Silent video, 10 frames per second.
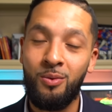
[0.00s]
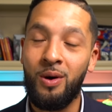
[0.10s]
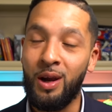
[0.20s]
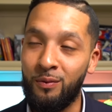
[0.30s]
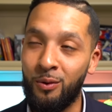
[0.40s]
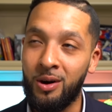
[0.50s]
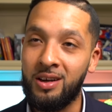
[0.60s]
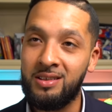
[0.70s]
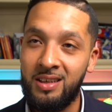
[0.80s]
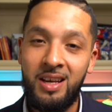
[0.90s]
wait for
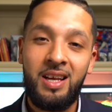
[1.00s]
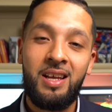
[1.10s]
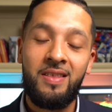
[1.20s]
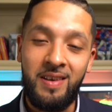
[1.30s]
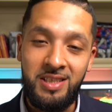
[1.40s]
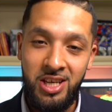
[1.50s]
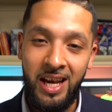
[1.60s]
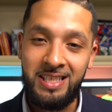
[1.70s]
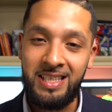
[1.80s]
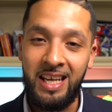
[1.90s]
it, the
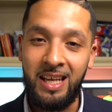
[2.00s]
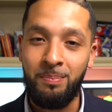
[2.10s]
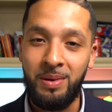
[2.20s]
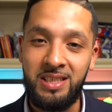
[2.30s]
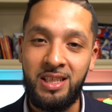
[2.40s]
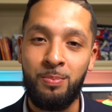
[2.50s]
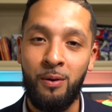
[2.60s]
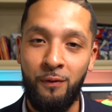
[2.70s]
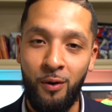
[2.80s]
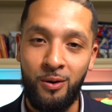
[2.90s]
Chase Inc. Business
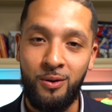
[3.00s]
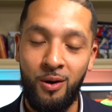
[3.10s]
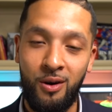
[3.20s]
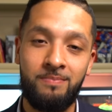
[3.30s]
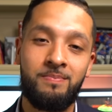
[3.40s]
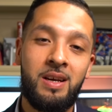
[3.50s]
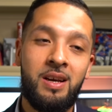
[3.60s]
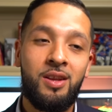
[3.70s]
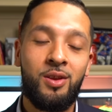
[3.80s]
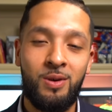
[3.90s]
Preferred card.
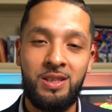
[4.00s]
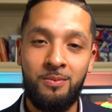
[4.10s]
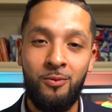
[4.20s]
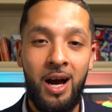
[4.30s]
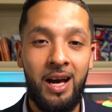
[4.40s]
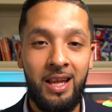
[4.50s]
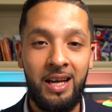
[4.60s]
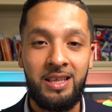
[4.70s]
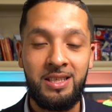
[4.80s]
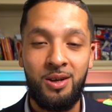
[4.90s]
The reason why I
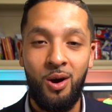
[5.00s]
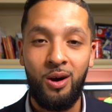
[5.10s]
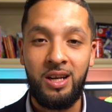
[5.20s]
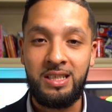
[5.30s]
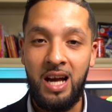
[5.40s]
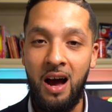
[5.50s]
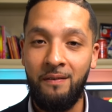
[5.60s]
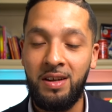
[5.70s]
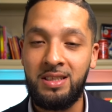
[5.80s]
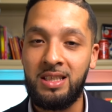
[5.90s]
like this card is
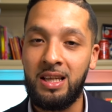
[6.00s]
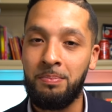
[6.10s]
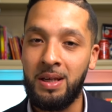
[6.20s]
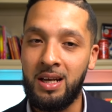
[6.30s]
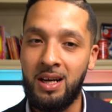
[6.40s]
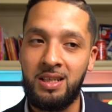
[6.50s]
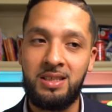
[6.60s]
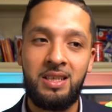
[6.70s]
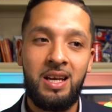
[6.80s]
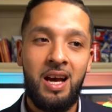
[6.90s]
obviously
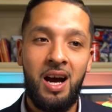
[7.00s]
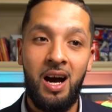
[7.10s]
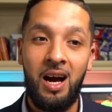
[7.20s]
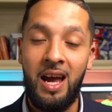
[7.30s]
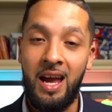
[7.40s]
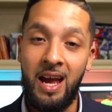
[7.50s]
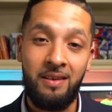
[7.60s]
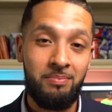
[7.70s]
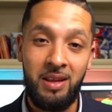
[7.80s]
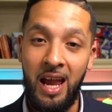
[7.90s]
because
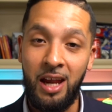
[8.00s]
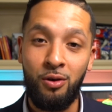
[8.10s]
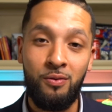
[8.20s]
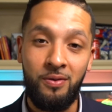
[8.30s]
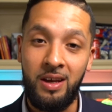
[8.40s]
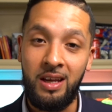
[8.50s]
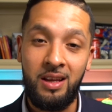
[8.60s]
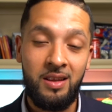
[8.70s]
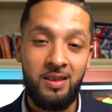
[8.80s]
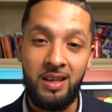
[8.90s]
the annual fee,
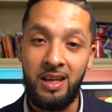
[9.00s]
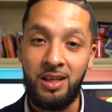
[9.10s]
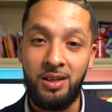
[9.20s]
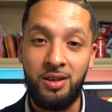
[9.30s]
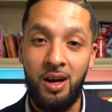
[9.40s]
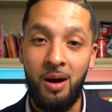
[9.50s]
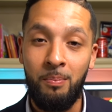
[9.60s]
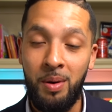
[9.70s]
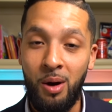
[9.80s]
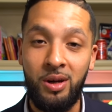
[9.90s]
the
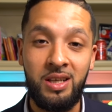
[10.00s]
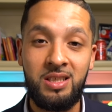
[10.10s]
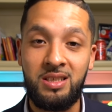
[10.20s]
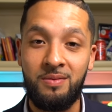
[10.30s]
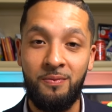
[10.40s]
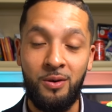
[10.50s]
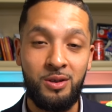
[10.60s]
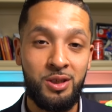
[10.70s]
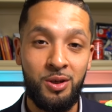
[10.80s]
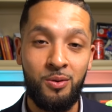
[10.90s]
bonus for
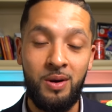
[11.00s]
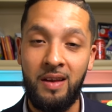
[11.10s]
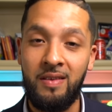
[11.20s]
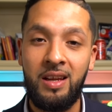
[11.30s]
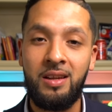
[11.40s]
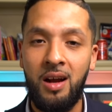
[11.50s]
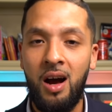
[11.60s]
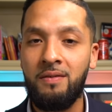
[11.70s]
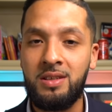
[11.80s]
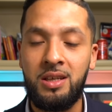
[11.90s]
two, and then
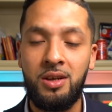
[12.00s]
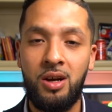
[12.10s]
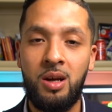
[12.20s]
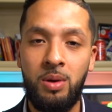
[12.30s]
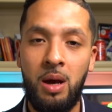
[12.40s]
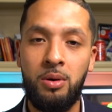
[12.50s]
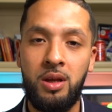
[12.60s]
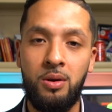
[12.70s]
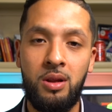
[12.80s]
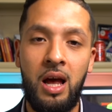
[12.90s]
obviously you're going to be able to
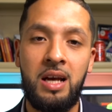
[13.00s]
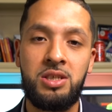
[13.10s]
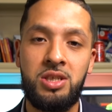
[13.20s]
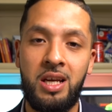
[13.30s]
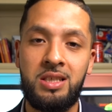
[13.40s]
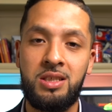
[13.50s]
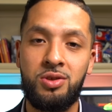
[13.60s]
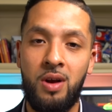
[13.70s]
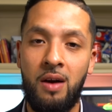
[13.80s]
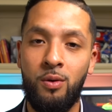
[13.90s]
utilize Chase's
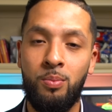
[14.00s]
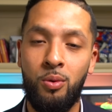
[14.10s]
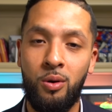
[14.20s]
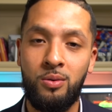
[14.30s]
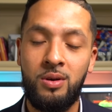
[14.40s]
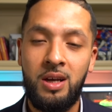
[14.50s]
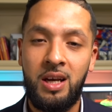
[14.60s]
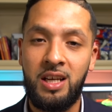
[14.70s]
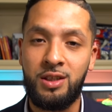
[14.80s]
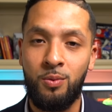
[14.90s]
travel portal
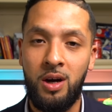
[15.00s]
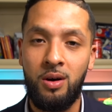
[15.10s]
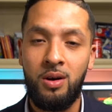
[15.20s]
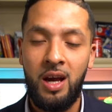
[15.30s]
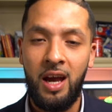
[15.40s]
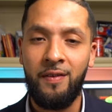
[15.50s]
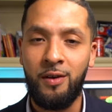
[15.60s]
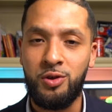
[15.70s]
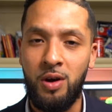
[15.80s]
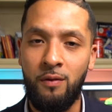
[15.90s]
as well and
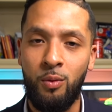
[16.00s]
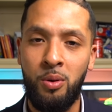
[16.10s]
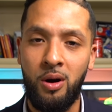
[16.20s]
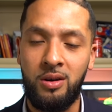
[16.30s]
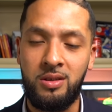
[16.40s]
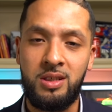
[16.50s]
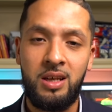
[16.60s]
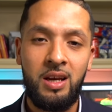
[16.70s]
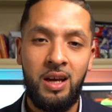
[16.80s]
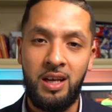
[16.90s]
their travel partners
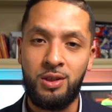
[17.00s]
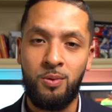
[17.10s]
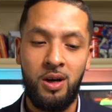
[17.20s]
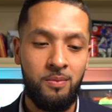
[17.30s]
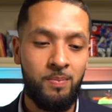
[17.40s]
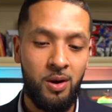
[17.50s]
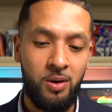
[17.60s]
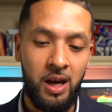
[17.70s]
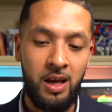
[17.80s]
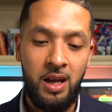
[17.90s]
as well.
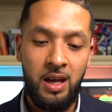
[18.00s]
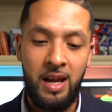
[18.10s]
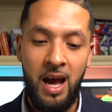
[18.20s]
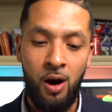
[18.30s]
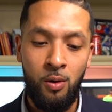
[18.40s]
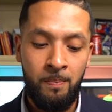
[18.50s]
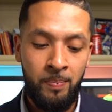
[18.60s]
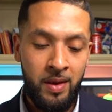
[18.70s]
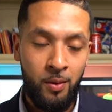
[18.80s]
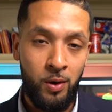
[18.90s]
Okay, now
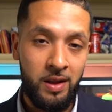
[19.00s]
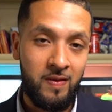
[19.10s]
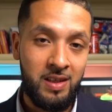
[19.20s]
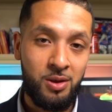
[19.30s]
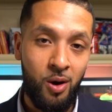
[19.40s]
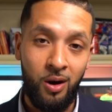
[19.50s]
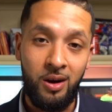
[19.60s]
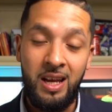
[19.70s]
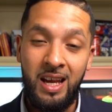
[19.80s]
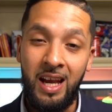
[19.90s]
with this
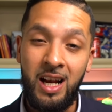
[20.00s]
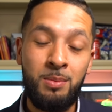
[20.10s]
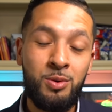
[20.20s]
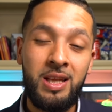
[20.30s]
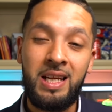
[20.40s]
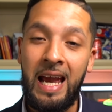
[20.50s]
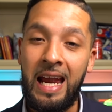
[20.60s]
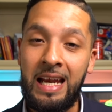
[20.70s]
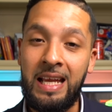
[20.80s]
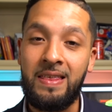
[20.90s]
card, it comes with an
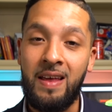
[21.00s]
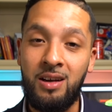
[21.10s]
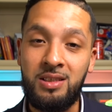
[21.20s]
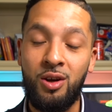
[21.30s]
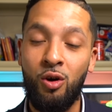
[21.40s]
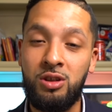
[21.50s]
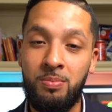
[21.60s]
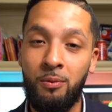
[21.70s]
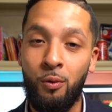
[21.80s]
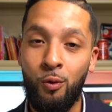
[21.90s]
80,000
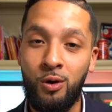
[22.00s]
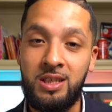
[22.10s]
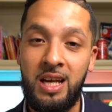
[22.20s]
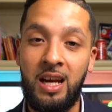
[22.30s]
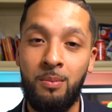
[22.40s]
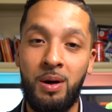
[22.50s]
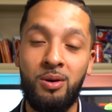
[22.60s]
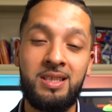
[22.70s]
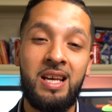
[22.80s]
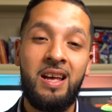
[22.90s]
ultimate reward signup
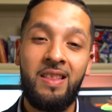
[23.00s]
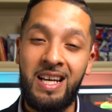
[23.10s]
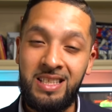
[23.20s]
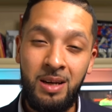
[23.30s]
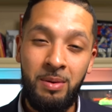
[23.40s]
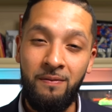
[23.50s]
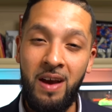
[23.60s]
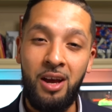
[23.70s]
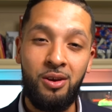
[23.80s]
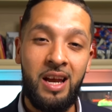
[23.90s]
bonus. That's going to be
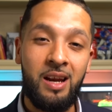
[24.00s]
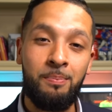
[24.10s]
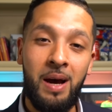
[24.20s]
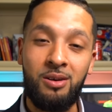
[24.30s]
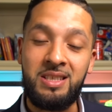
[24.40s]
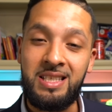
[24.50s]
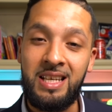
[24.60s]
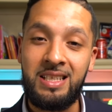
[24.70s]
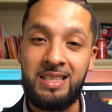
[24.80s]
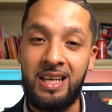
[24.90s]
valued at about
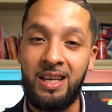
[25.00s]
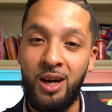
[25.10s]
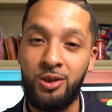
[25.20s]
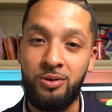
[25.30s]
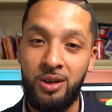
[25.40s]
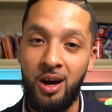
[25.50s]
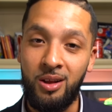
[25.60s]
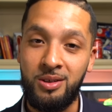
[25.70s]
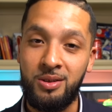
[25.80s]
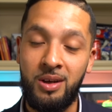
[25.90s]

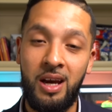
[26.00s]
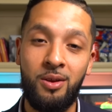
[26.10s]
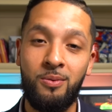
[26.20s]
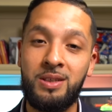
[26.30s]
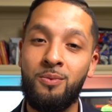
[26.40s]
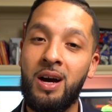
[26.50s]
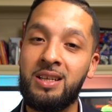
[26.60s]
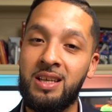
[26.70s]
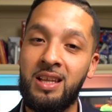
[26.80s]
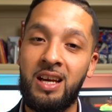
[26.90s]
$1,600. Okay, the reason why I
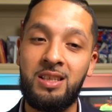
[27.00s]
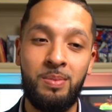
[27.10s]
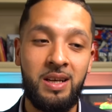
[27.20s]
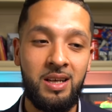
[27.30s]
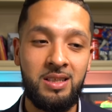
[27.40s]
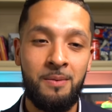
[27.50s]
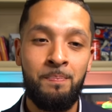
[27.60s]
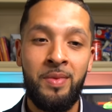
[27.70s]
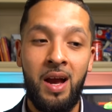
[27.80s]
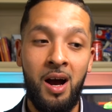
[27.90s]
say that is because
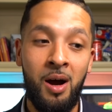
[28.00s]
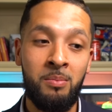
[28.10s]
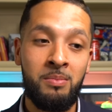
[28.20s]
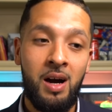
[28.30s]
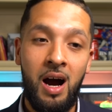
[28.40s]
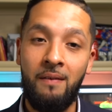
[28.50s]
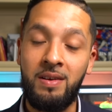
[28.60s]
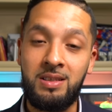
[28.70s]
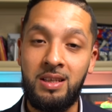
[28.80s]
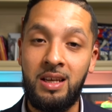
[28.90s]

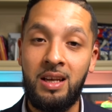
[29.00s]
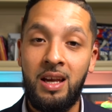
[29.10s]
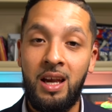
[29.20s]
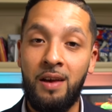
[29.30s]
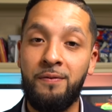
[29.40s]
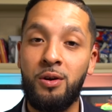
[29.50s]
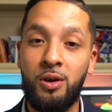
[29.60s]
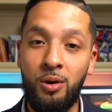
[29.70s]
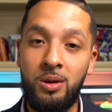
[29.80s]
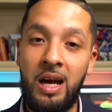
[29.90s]
obviously if you're
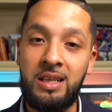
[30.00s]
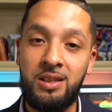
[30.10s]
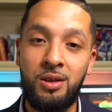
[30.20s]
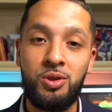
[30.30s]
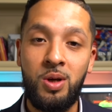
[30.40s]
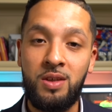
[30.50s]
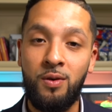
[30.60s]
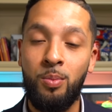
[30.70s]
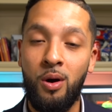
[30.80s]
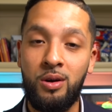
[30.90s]
utilizing those
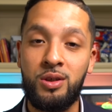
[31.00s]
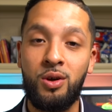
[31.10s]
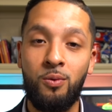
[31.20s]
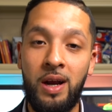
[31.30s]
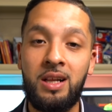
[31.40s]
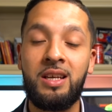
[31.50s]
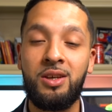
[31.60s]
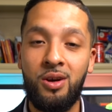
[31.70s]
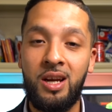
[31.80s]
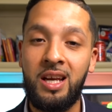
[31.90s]
transfer partners correctly,
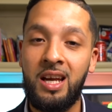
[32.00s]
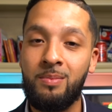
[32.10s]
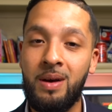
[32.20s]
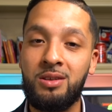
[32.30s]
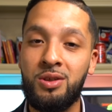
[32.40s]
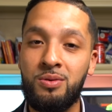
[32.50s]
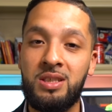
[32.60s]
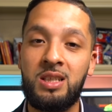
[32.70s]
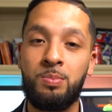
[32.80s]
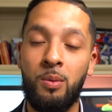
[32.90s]
you're going to get about 2
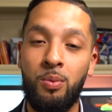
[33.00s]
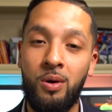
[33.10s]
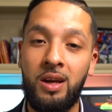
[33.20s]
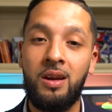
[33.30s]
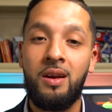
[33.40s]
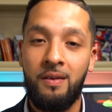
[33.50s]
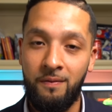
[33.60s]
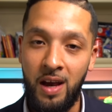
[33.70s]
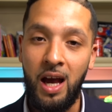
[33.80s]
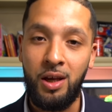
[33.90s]
cents per point,
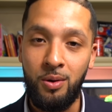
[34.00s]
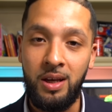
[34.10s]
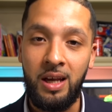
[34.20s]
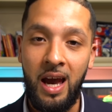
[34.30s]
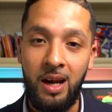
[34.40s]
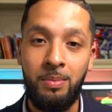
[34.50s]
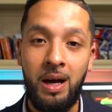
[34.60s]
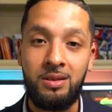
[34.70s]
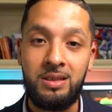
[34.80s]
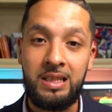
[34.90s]
valuing at
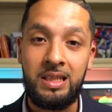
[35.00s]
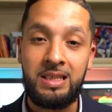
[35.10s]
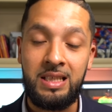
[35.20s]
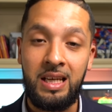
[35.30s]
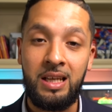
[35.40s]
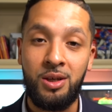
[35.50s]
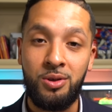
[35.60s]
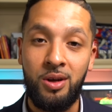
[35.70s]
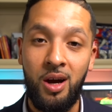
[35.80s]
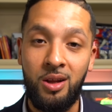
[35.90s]
about
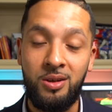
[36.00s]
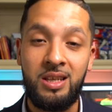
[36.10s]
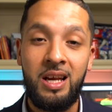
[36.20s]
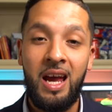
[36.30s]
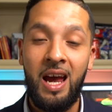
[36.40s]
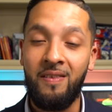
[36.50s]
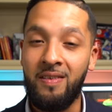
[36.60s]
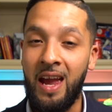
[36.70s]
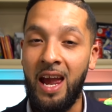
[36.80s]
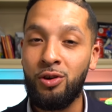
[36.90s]
$1,600. And then
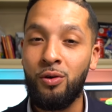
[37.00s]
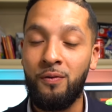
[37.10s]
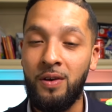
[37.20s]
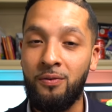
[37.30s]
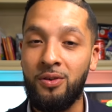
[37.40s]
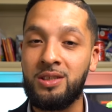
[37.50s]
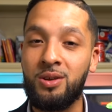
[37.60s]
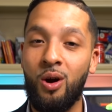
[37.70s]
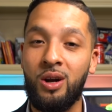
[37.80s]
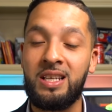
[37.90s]
the annual fee for this
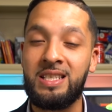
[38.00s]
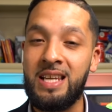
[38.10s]
card is